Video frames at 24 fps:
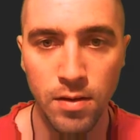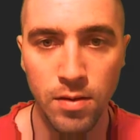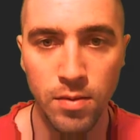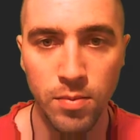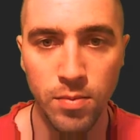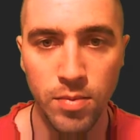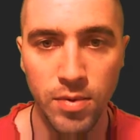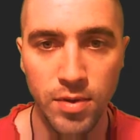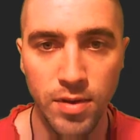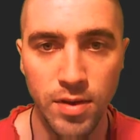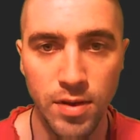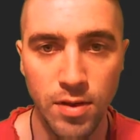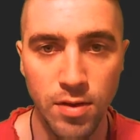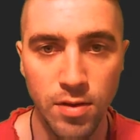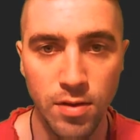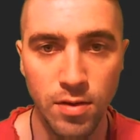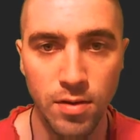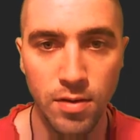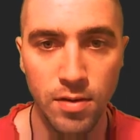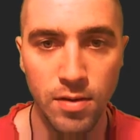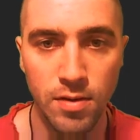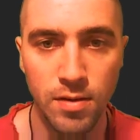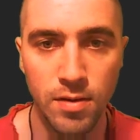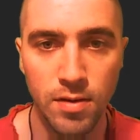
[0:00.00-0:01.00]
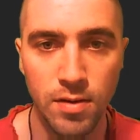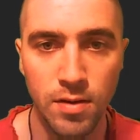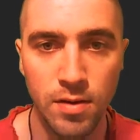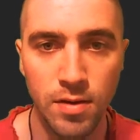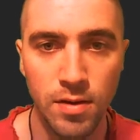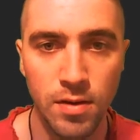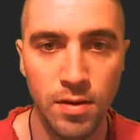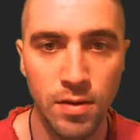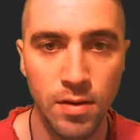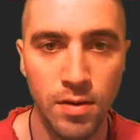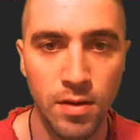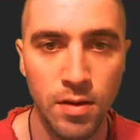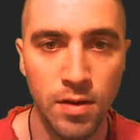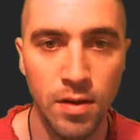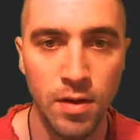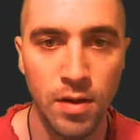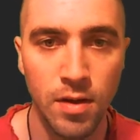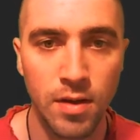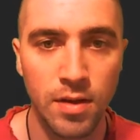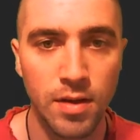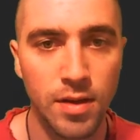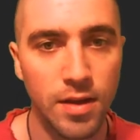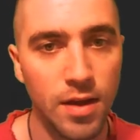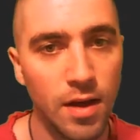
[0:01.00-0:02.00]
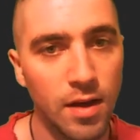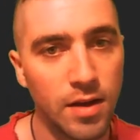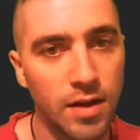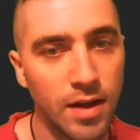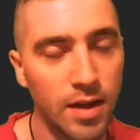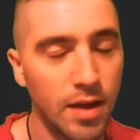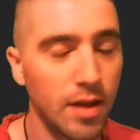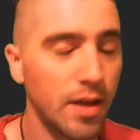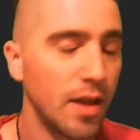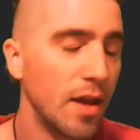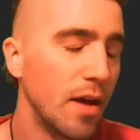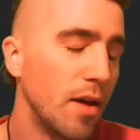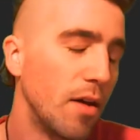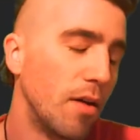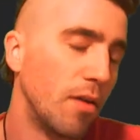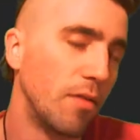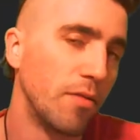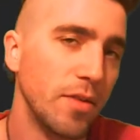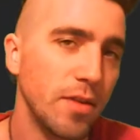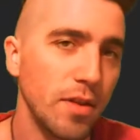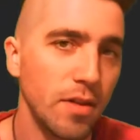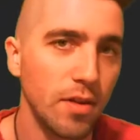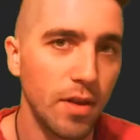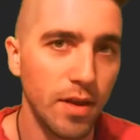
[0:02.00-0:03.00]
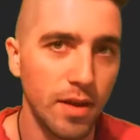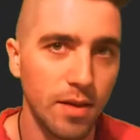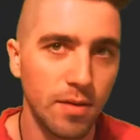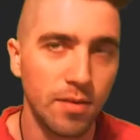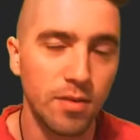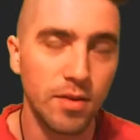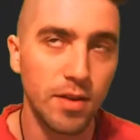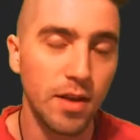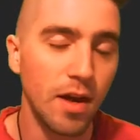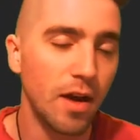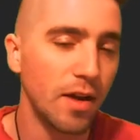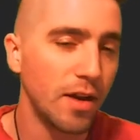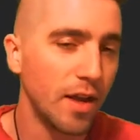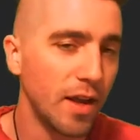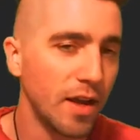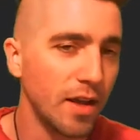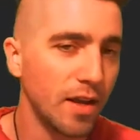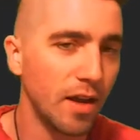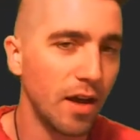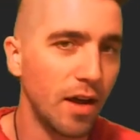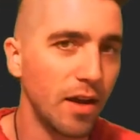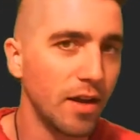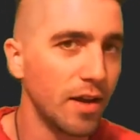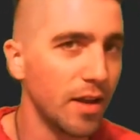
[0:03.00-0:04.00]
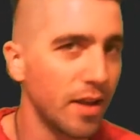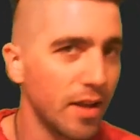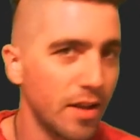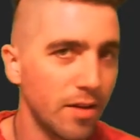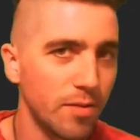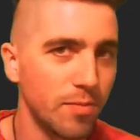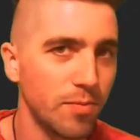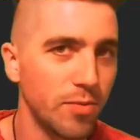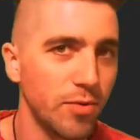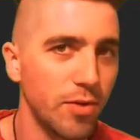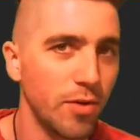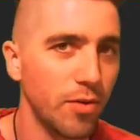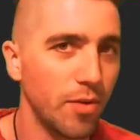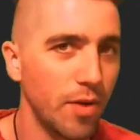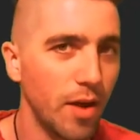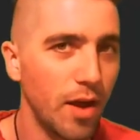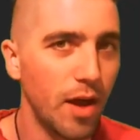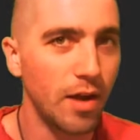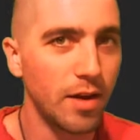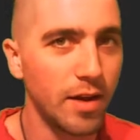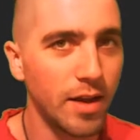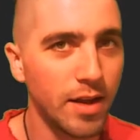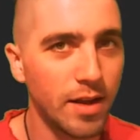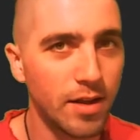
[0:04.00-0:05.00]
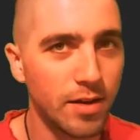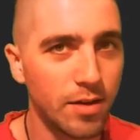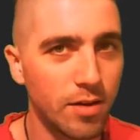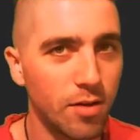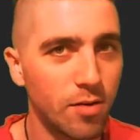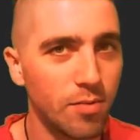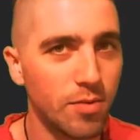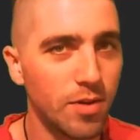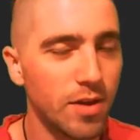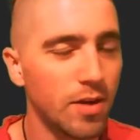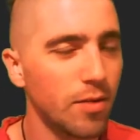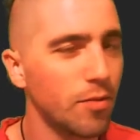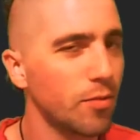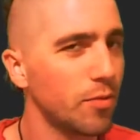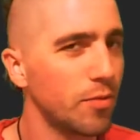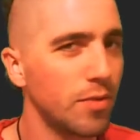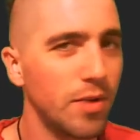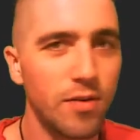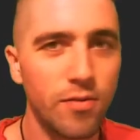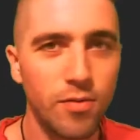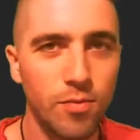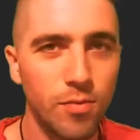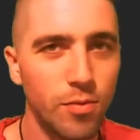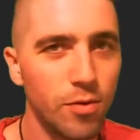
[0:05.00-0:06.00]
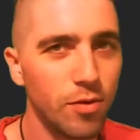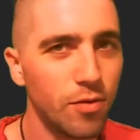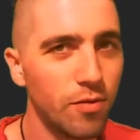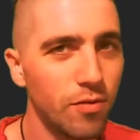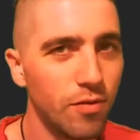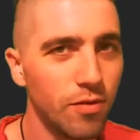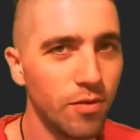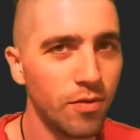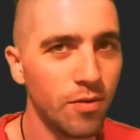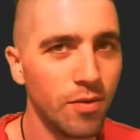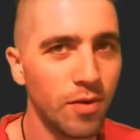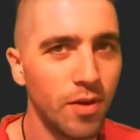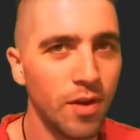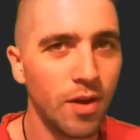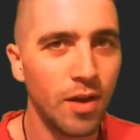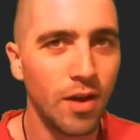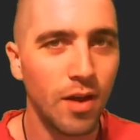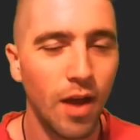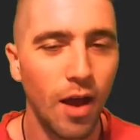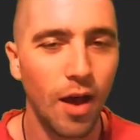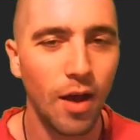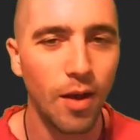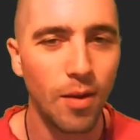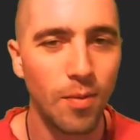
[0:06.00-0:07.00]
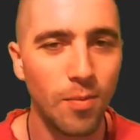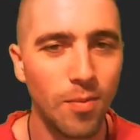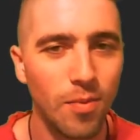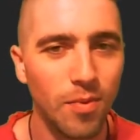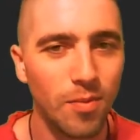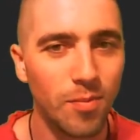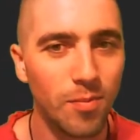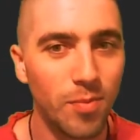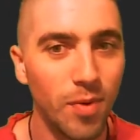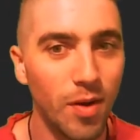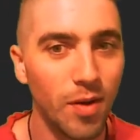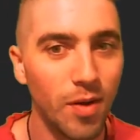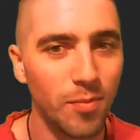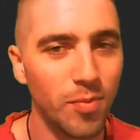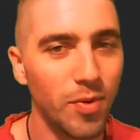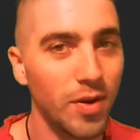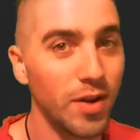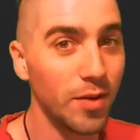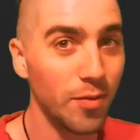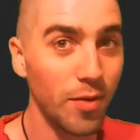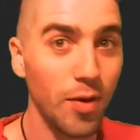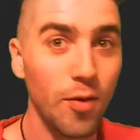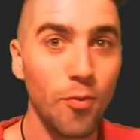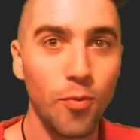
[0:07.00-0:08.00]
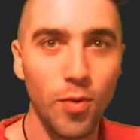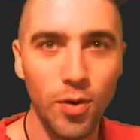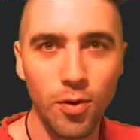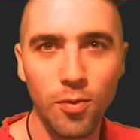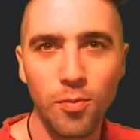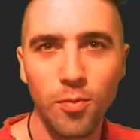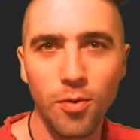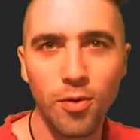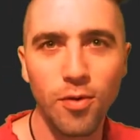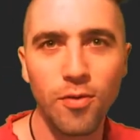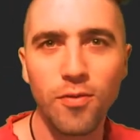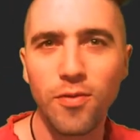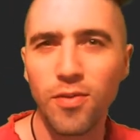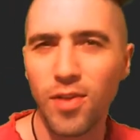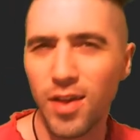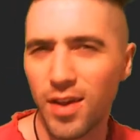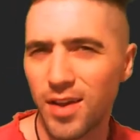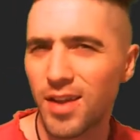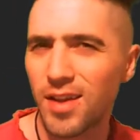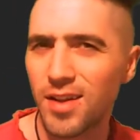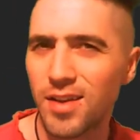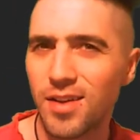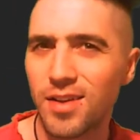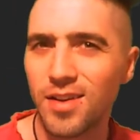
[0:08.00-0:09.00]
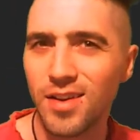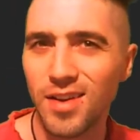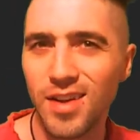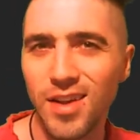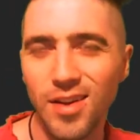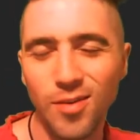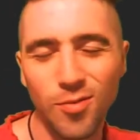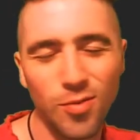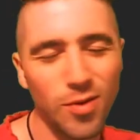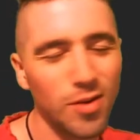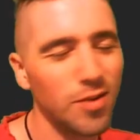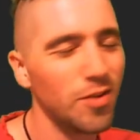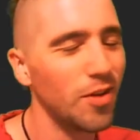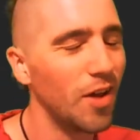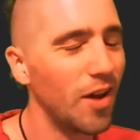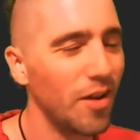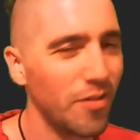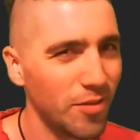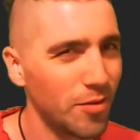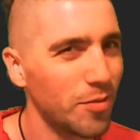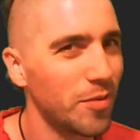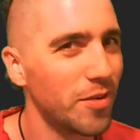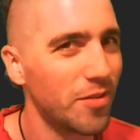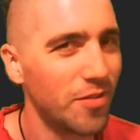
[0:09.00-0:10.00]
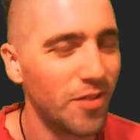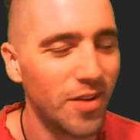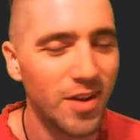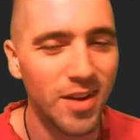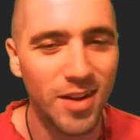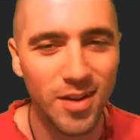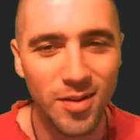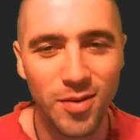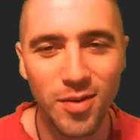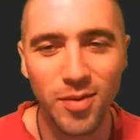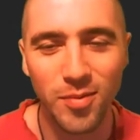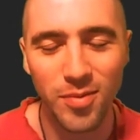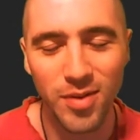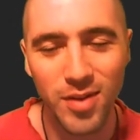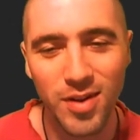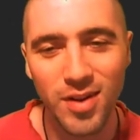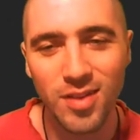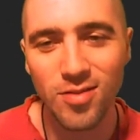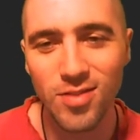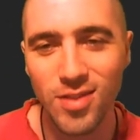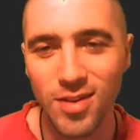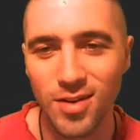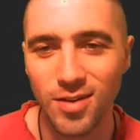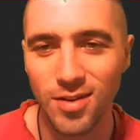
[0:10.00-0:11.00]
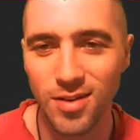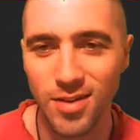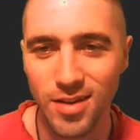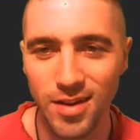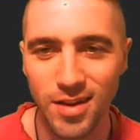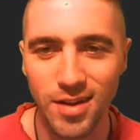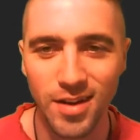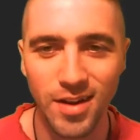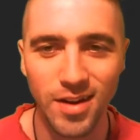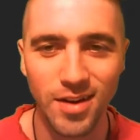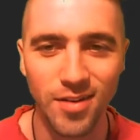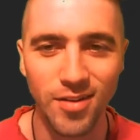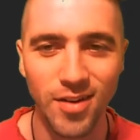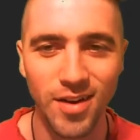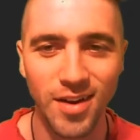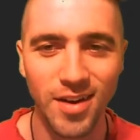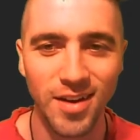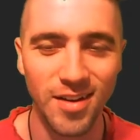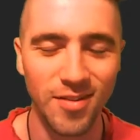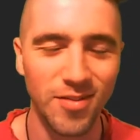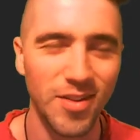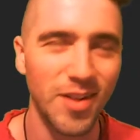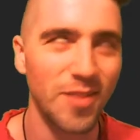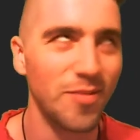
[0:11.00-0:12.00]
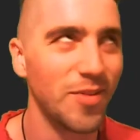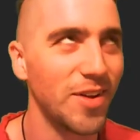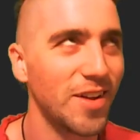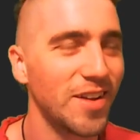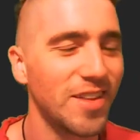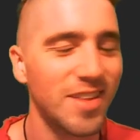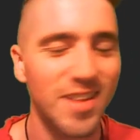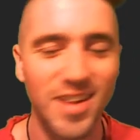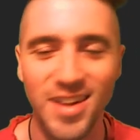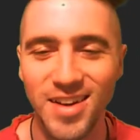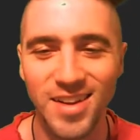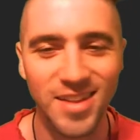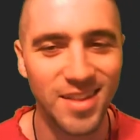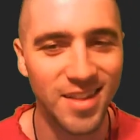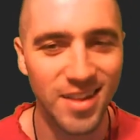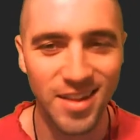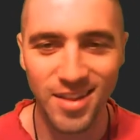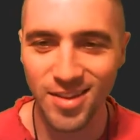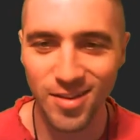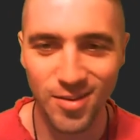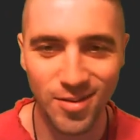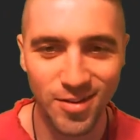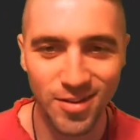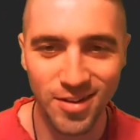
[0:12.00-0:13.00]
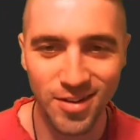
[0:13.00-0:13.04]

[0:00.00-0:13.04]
position. The un, yeah, obviously, like the unanchored, unanchored, unanchored object will never move, uh, but but it, it will move like in in real life. It'll be fun. Yeah, it'll be interesting to see it anyway, if that makes any sense at all.